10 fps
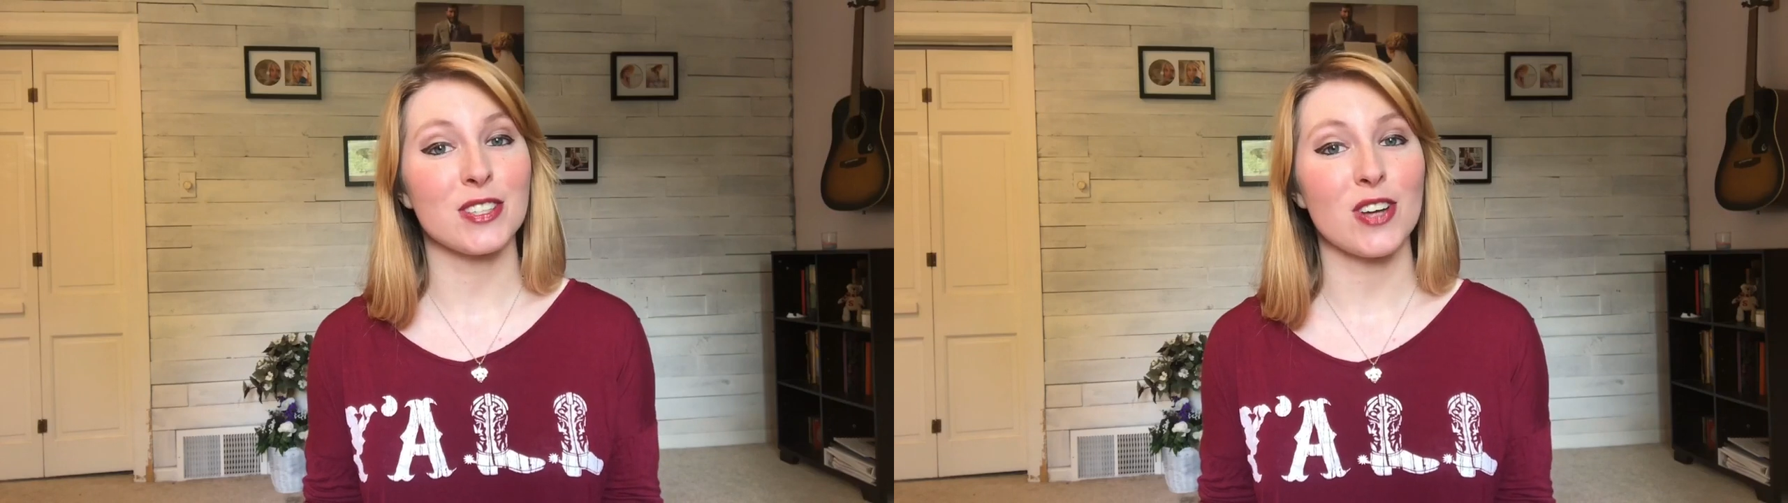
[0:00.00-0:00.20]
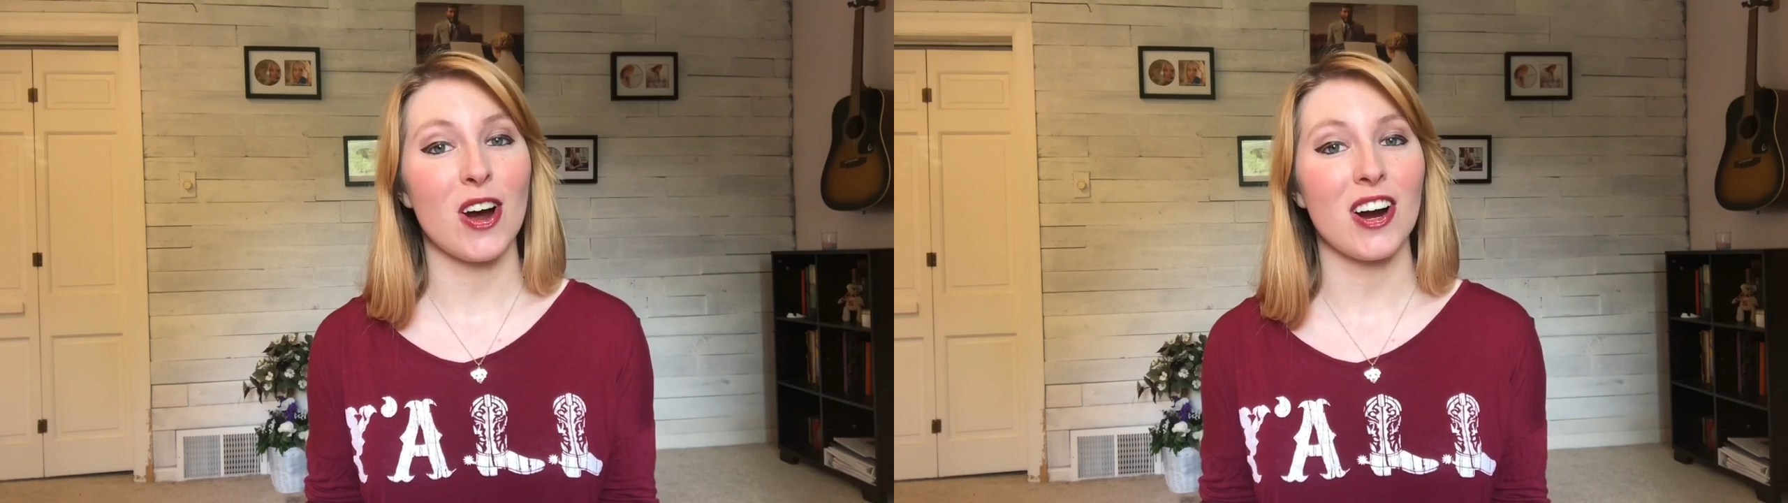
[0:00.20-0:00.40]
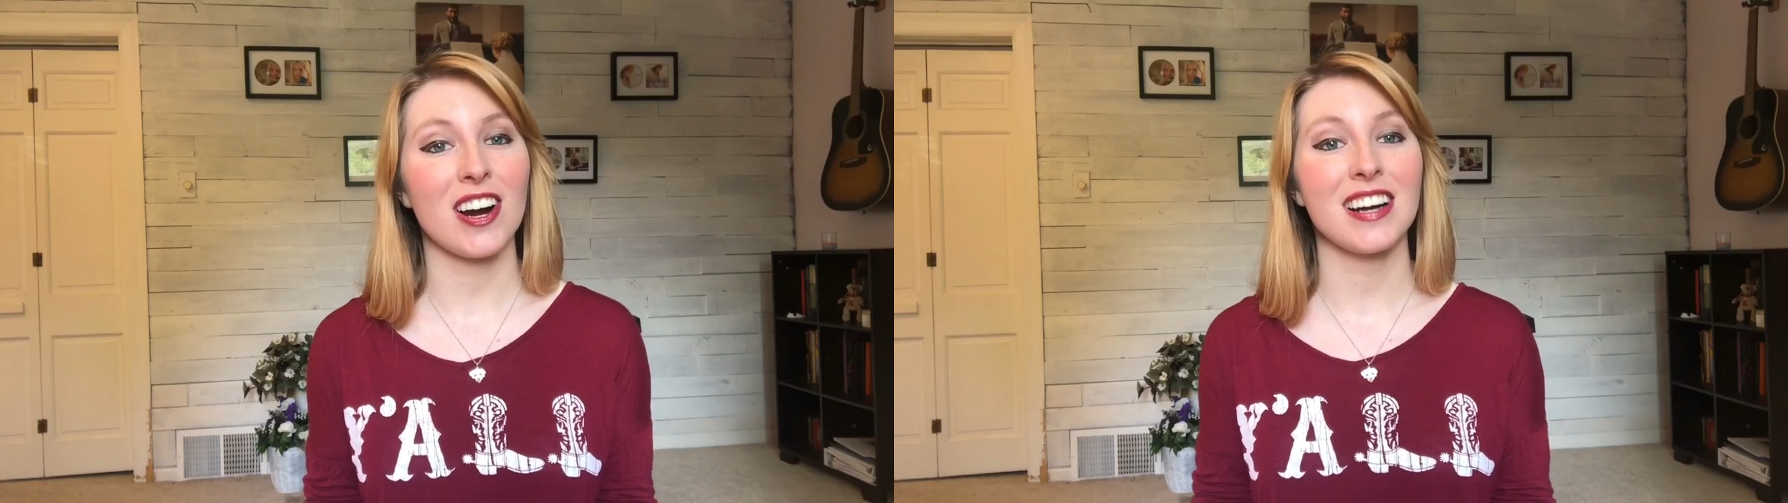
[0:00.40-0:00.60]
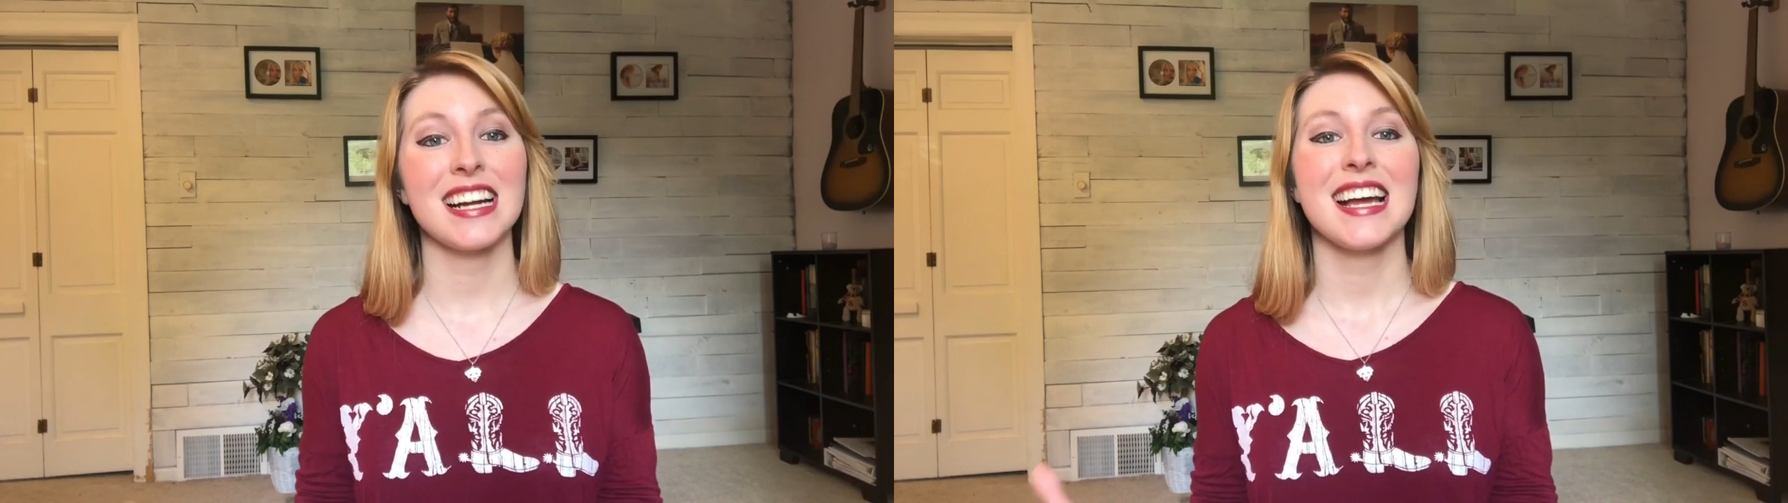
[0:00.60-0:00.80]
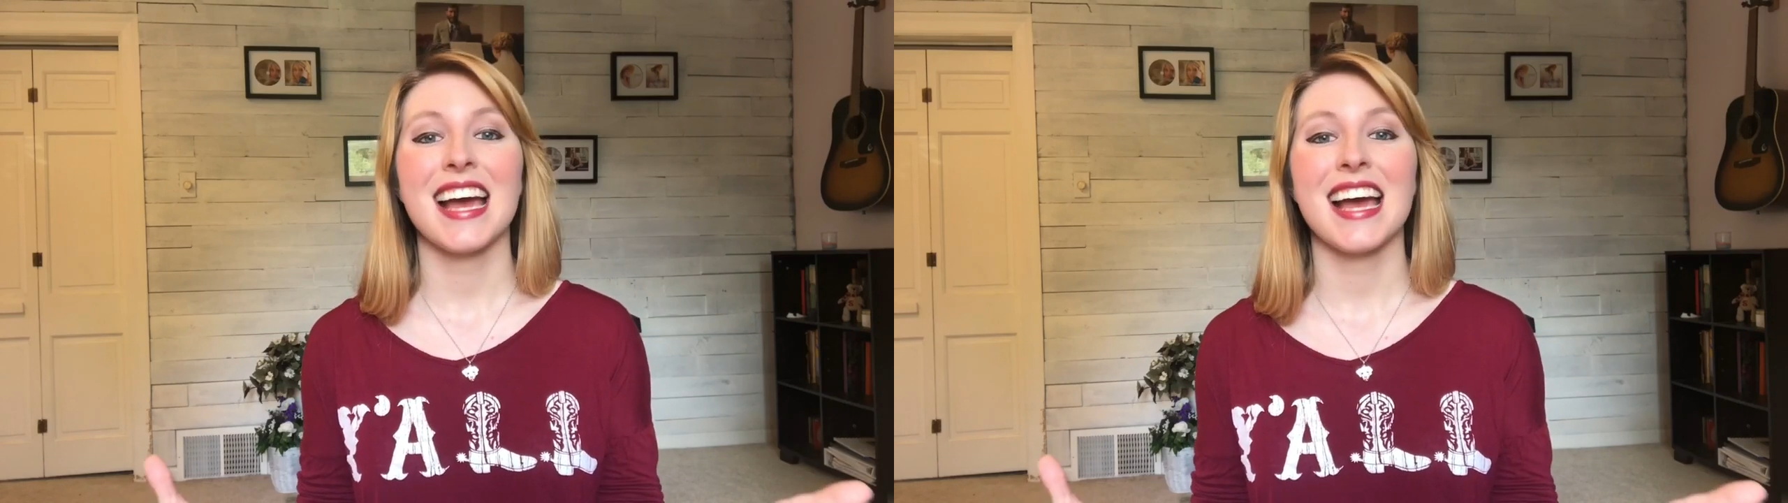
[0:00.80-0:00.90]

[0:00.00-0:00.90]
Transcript: guitar